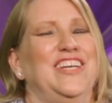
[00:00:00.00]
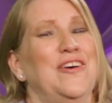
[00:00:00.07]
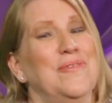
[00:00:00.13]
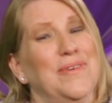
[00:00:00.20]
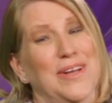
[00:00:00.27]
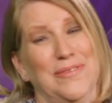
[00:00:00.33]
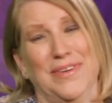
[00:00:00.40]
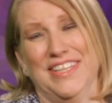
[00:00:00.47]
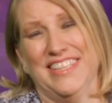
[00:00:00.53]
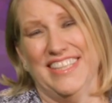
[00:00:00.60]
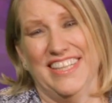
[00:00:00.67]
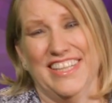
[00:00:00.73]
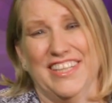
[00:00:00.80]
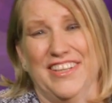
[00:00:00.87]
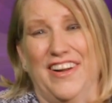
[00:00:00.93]
Don't we wish
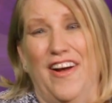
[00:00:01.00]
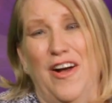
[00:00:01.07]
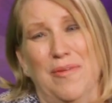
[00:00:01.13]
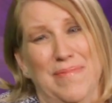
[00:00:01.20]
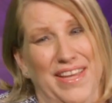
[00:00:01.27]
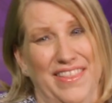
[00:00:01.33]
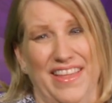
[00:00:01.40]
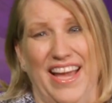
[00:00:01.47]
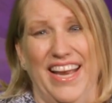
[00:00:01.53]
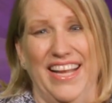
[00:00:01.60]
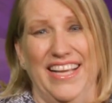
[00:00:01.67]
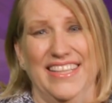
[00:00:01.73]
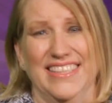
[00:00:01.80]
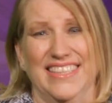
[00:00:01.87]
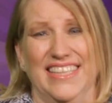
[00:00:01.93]
it could all be that
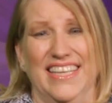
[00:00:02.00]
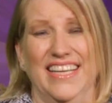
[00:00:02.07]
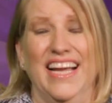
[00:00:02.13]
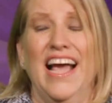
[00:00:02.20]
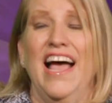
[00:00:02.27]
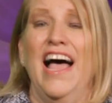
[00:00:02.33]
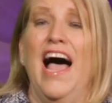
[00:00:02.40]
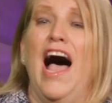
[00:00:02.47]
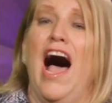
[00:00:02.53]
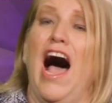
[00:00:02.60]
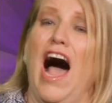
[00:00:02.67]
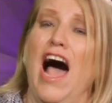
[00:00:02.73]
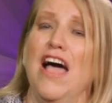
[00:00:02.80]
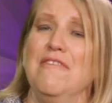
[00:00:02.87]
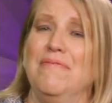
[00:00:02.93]
easy?
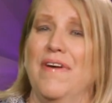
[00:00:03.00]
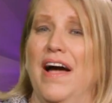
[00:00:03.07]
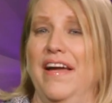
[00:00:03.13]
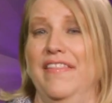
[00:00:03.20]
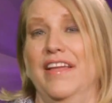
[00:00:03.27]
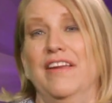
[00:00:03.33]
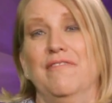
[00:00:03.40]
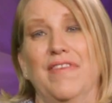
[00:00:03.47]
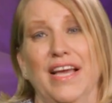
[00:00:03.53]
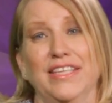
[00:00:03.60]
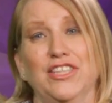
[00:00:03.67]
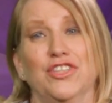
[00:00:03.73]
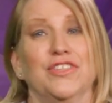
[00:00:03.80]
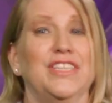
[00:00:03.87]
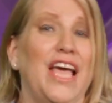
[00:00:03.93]
I find that
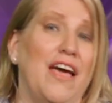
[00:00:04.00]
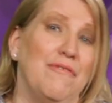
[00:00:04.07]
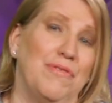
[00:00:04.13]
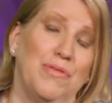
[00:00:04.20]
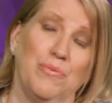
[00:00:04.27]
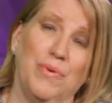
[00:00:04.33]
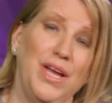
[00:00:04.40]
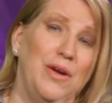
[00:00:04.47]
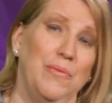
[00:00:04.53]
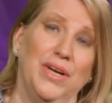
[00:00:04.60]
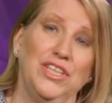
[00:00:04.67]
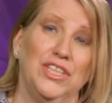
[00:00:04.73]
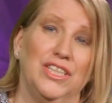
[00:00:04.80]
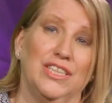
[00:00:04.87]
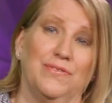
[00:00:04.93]
investors have three
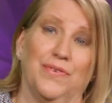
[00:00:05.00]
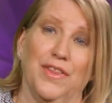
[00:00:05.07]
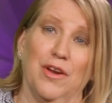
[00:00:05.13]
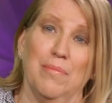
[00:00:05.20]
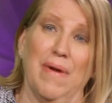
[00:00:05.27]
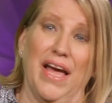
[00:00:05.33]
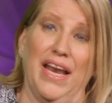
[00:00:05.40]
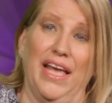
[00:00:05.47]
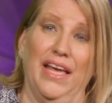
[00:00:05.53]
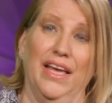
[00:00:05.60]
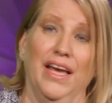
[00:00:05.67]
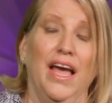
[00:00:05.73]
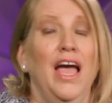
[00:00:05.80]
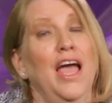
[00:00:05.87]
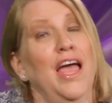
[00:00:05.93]
wishes for their money.
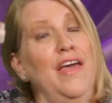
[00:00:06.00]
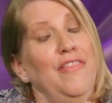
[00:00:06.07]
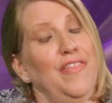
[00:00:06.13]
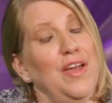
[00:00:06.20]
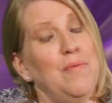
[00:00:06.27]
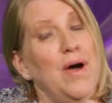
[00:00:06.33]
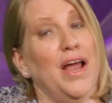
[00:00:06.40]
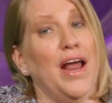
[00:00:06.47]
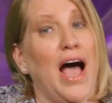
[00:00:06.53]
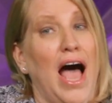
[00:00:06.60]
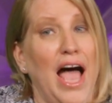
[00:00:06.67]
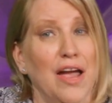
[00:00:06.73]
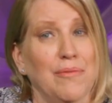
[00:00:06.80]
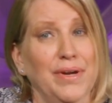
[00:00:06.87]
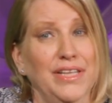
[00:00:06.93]
They want
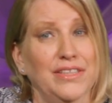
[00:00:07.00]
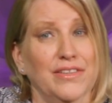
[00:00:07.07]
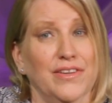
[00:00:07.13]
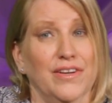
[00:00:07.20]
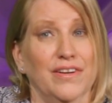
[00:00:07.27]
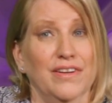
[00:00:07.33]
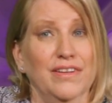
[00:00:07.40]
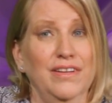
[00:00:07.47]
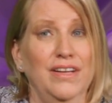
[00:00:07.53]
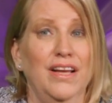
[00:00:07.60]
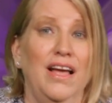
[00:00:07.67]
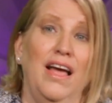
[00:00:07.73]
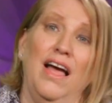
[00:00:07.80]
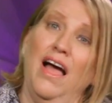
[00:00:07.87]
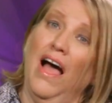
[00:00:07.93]
high return,
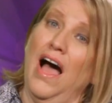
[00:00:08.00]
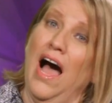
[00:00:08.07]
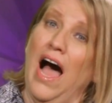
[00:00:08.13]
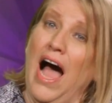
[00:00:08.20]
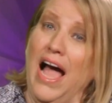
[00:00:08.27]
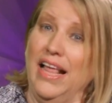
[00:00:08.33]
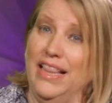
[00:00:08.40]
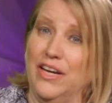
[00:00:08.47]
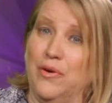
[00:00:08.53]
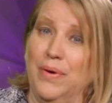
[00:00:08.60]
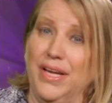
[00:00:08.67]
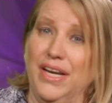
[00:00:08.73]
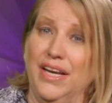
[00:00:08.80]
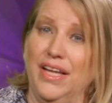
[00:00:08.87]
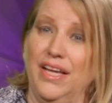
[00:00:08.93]
high
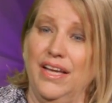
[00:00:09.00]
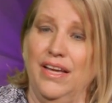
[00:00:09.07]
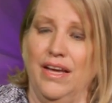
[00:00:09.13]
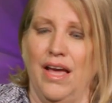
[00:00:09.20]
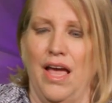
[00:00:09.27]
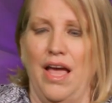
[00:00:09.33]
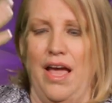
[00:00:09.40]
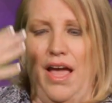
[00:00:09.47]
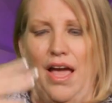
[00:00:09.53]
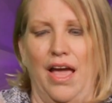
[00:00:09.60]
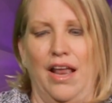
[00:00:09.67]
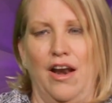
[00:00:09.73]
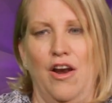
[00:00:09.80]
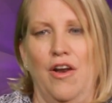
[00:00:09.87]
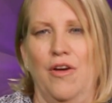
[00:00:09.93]
liquidity,
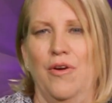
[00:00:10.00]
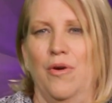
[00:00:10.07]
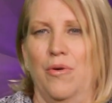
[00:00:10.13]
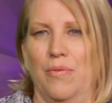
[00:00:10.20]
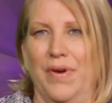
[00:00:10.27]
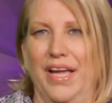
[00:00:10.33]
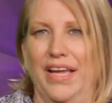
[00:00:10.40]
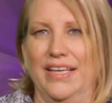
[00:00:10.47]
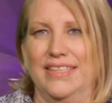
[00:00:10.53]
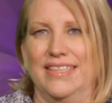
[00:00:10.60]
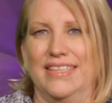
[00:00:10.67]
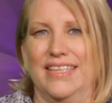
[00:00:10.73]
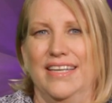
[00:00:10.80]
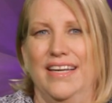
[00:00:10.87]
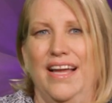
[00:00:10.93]
and low
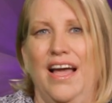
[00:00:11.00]
risk.